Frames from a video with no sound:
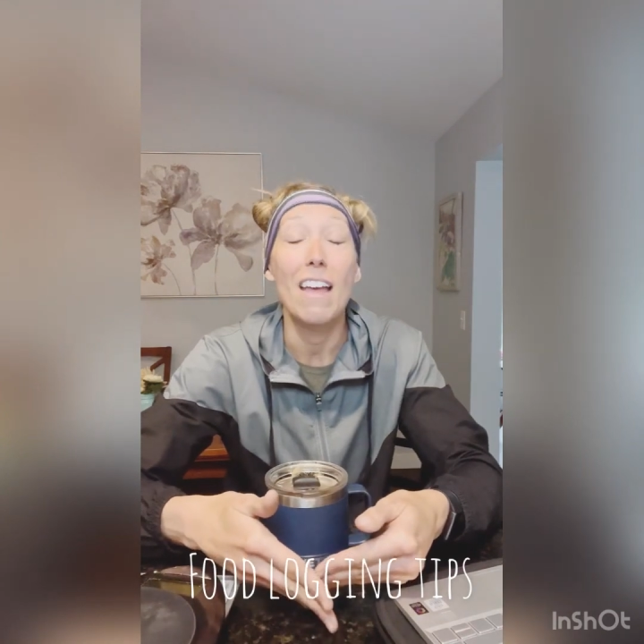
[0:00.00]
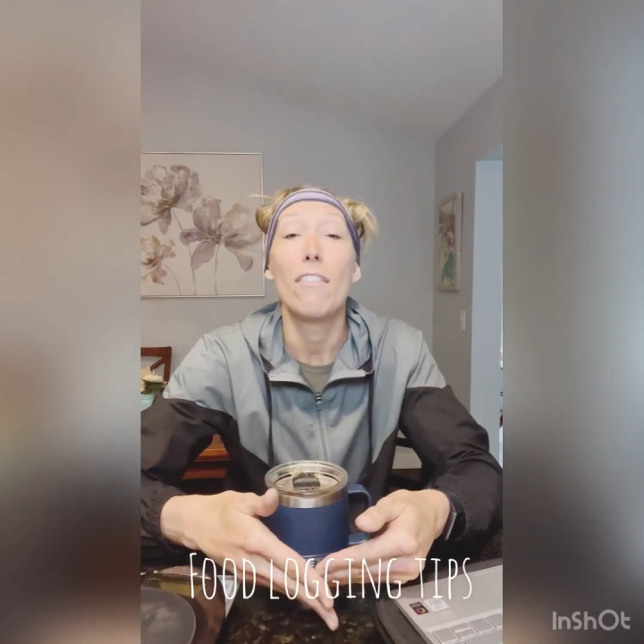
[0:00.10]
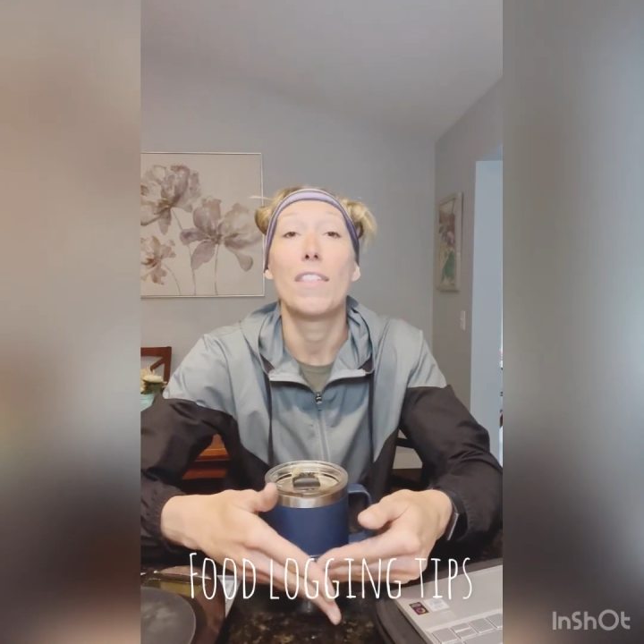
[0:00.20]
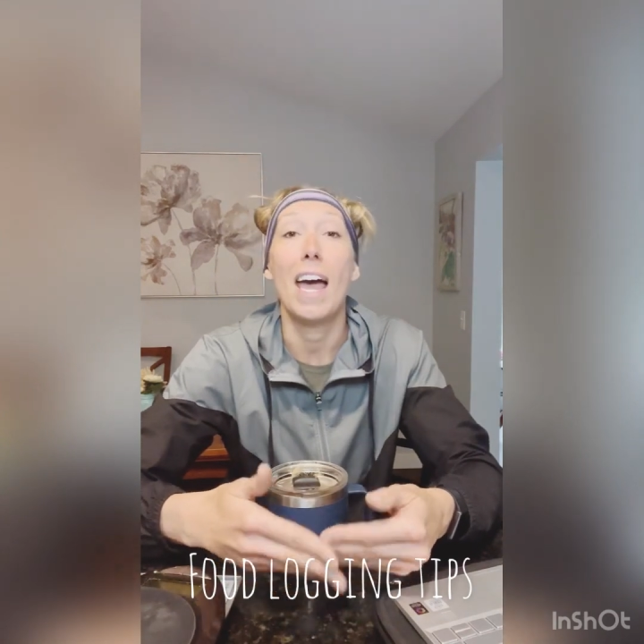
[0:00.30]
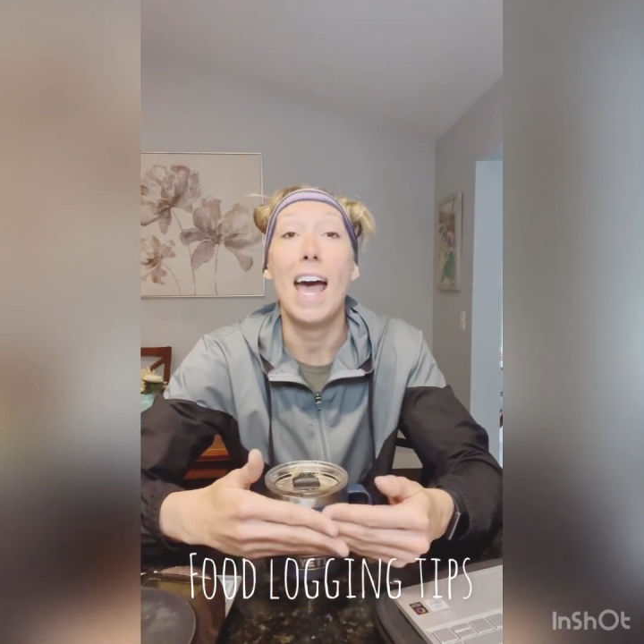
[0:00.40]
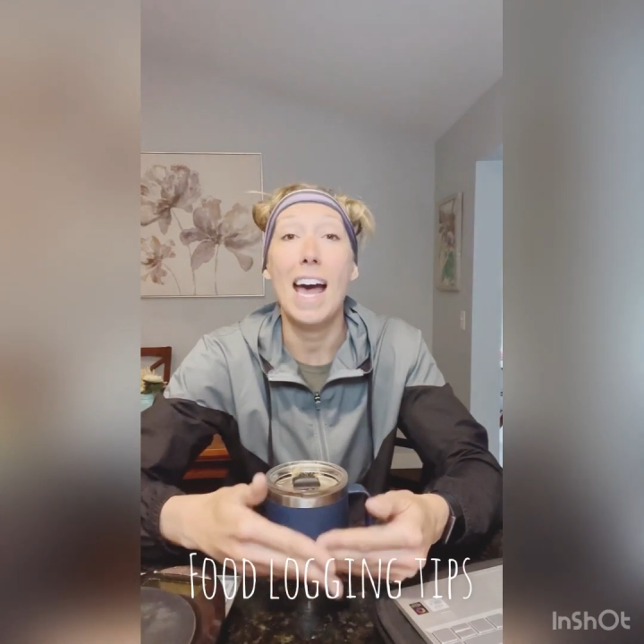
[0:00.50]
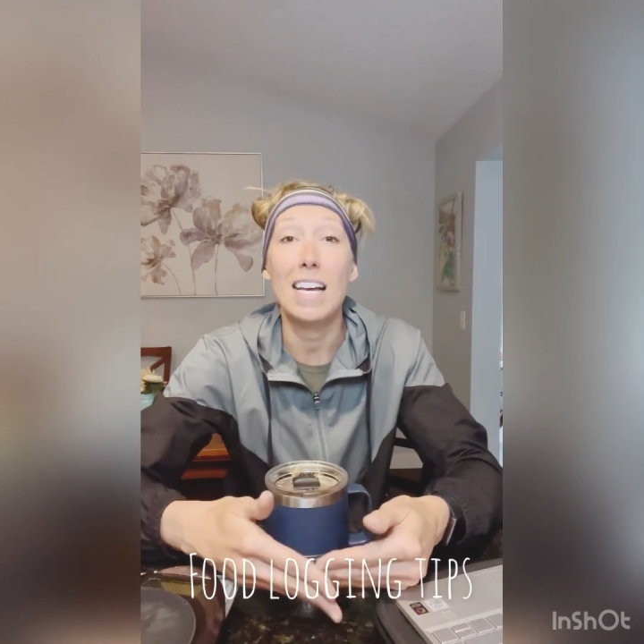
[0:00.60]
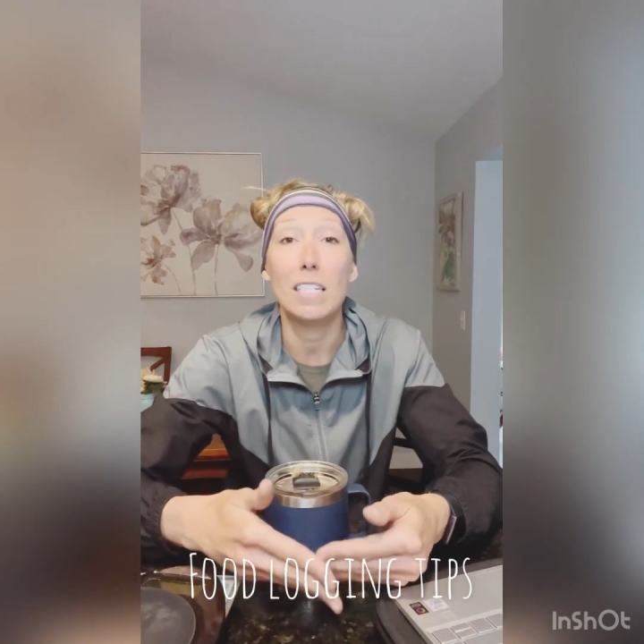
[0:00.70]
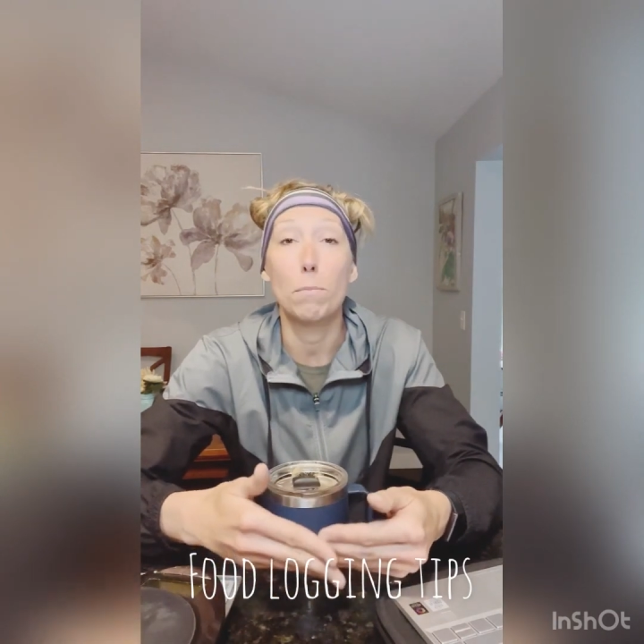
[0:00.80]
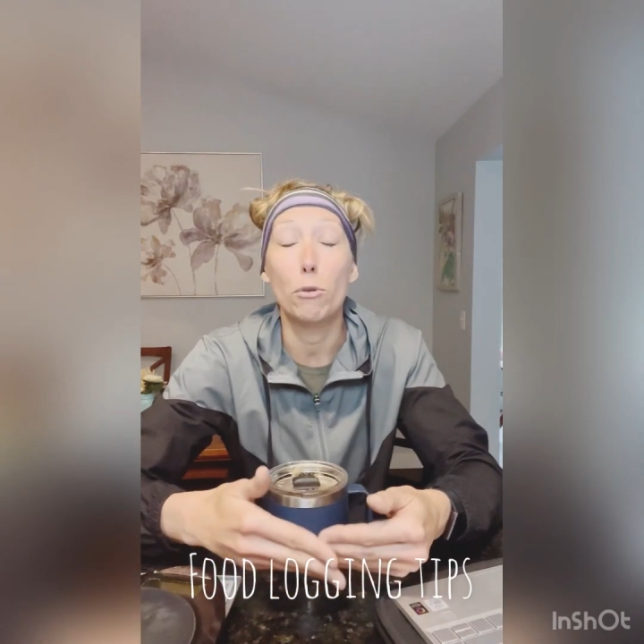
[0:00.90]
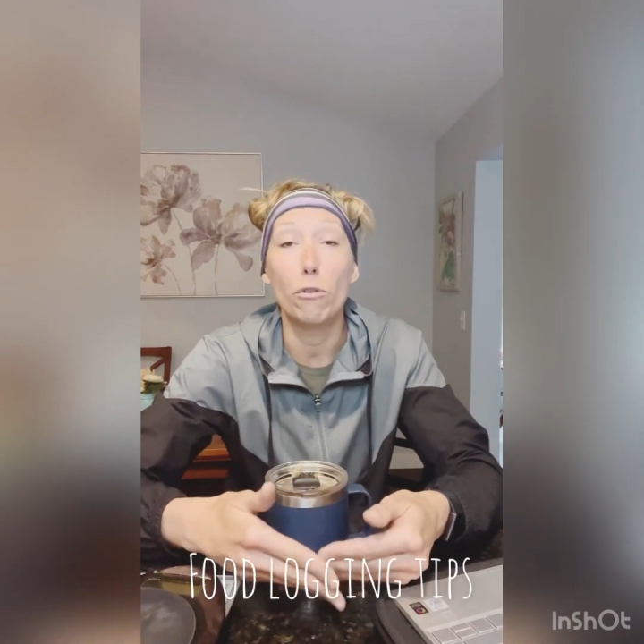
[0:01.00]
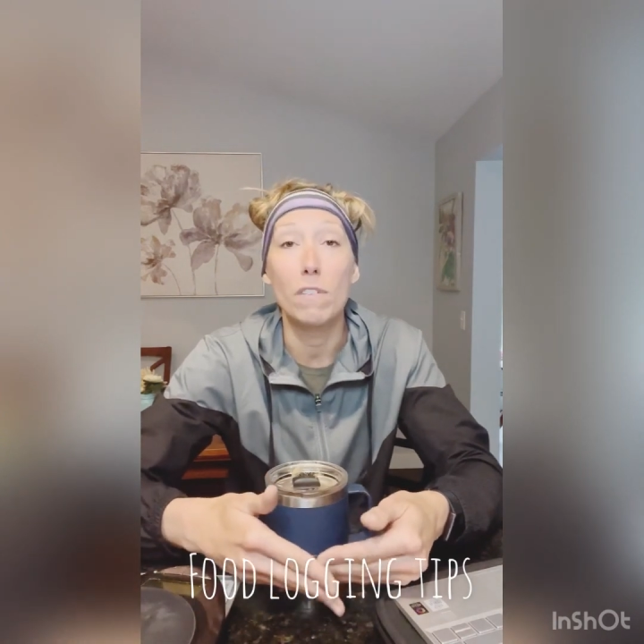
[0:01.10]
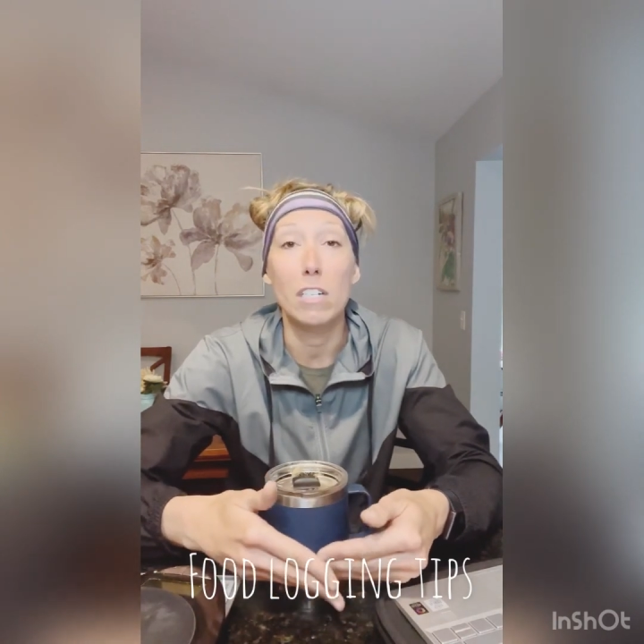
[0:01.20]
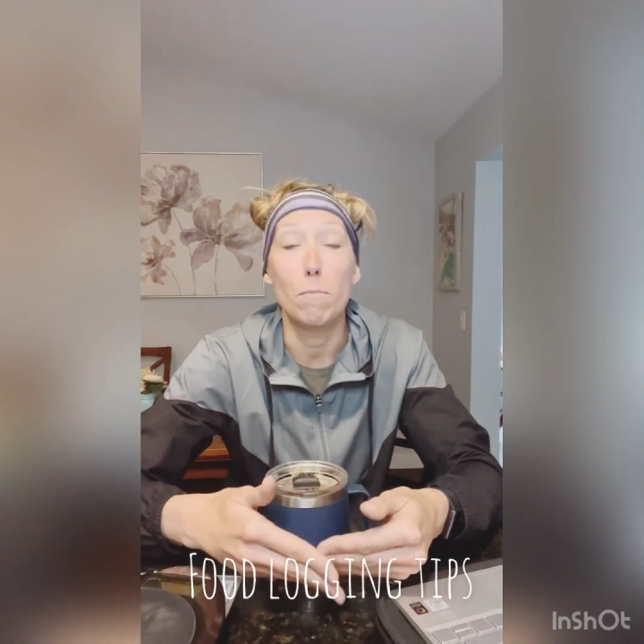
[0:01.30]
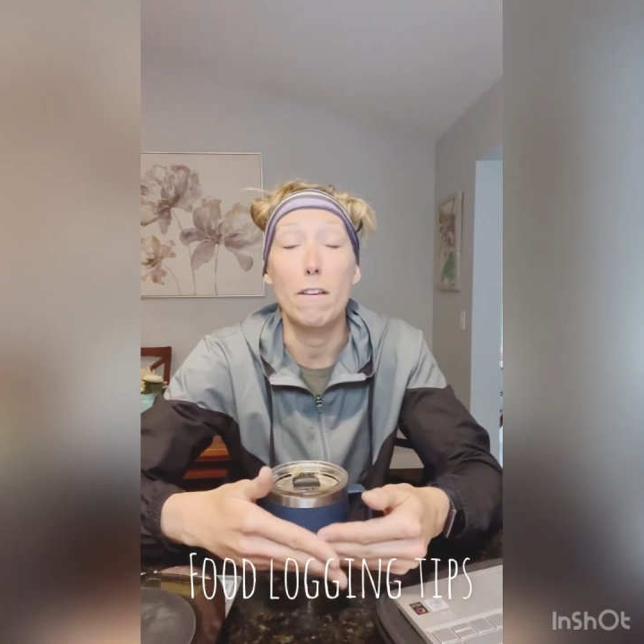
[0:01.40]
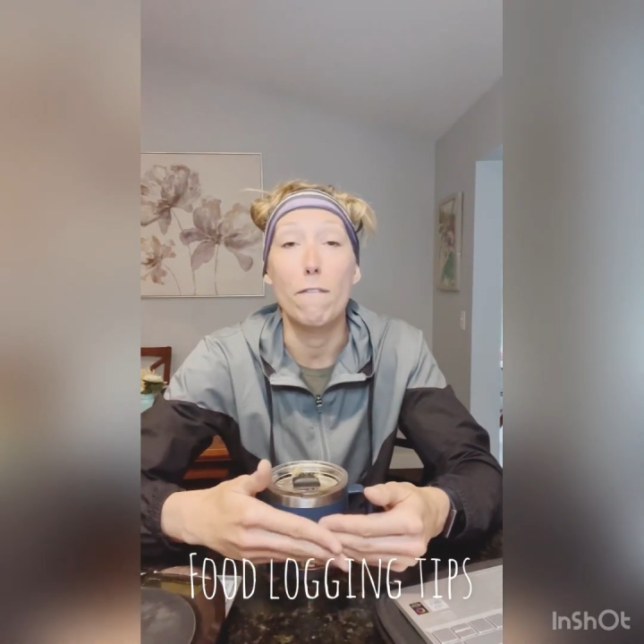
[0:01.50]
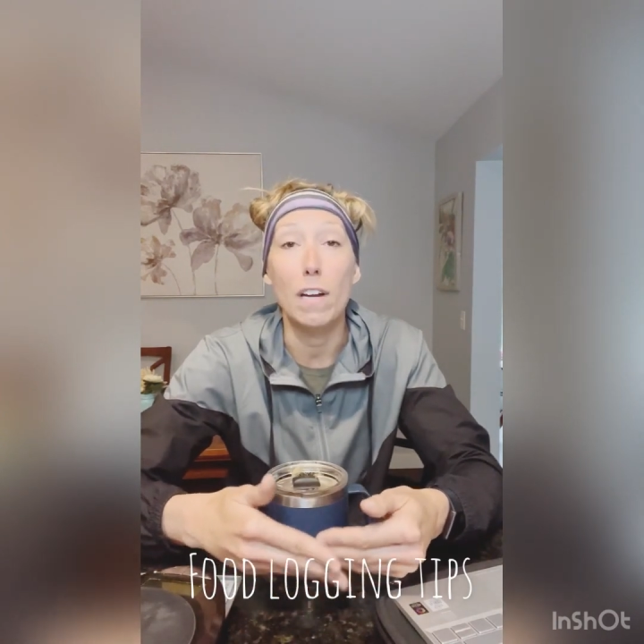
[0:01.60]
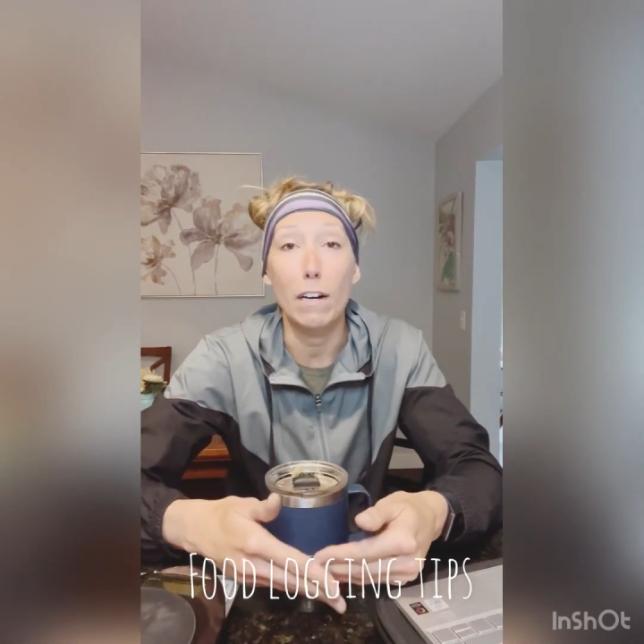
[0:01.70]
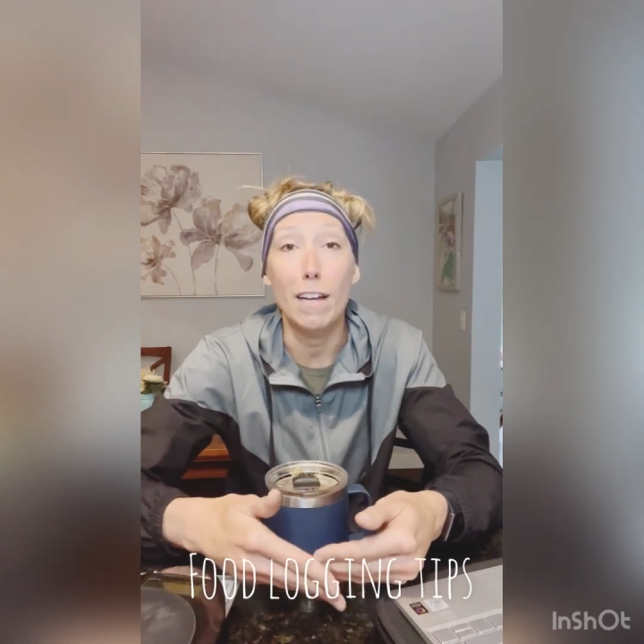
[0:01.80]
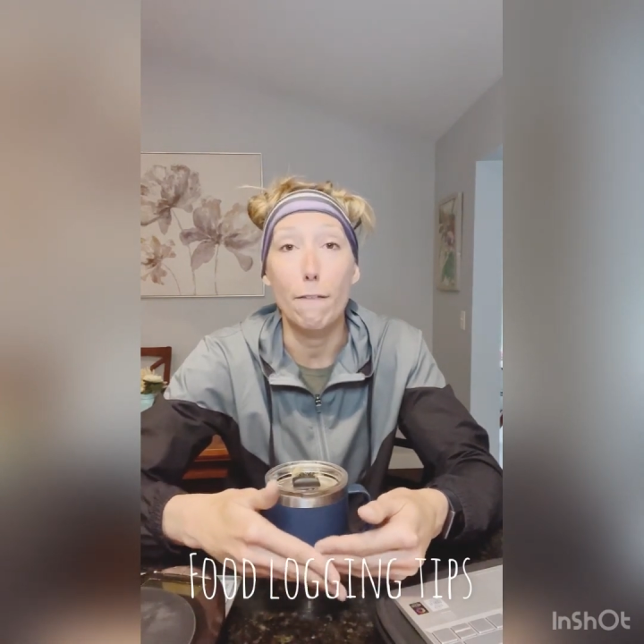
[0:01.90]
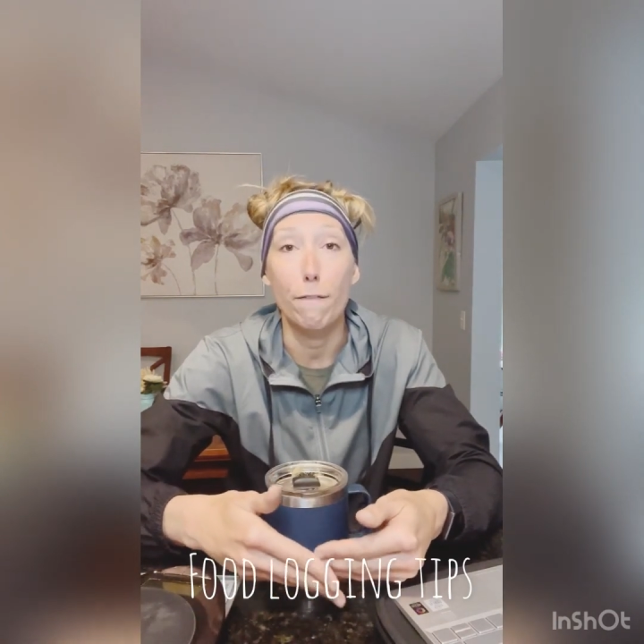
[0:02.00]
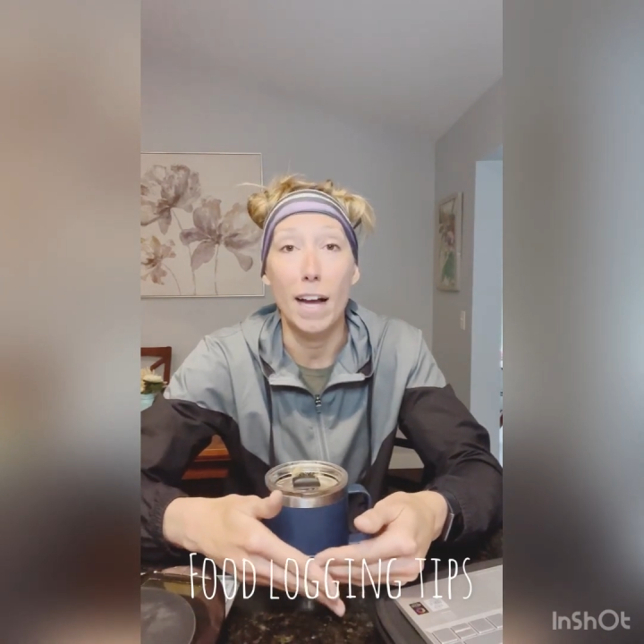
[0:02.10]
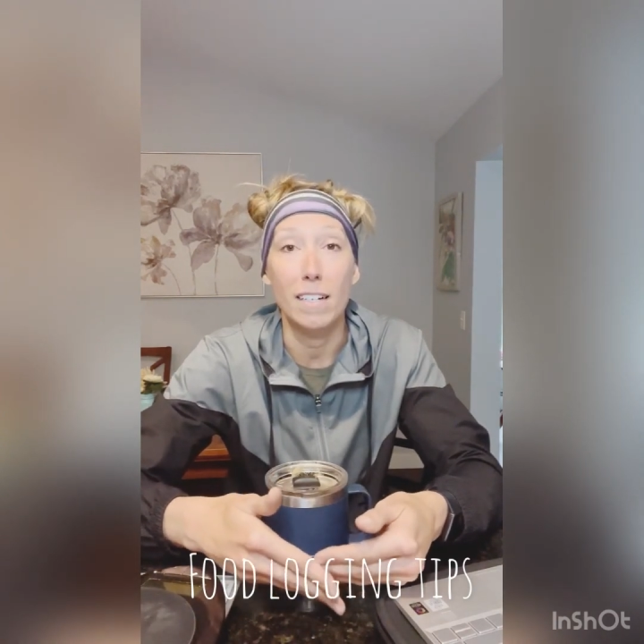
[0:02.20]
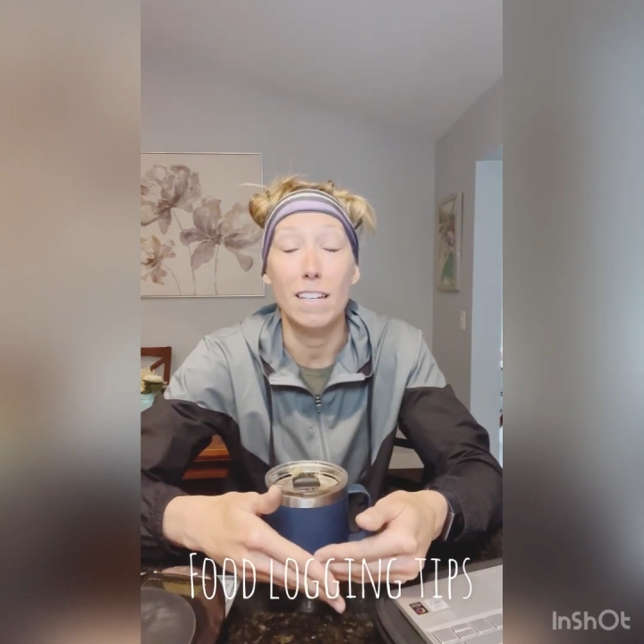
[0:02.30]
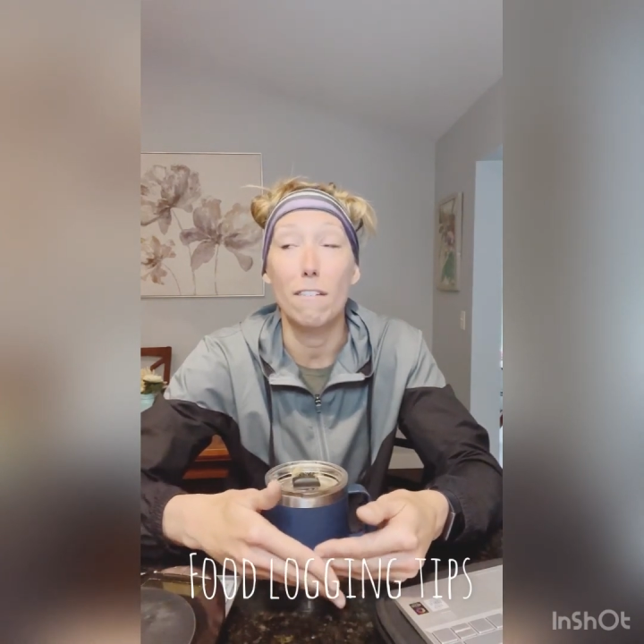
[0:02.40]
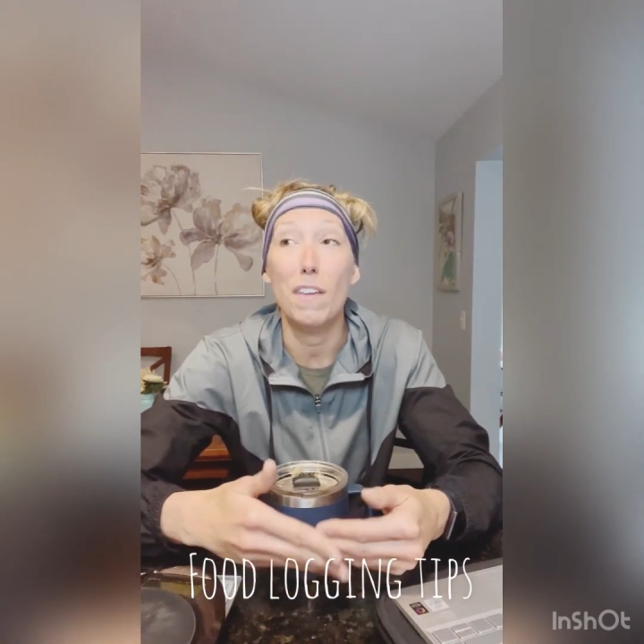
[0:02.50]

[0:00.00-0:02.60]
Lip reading: that has proven to be very effective,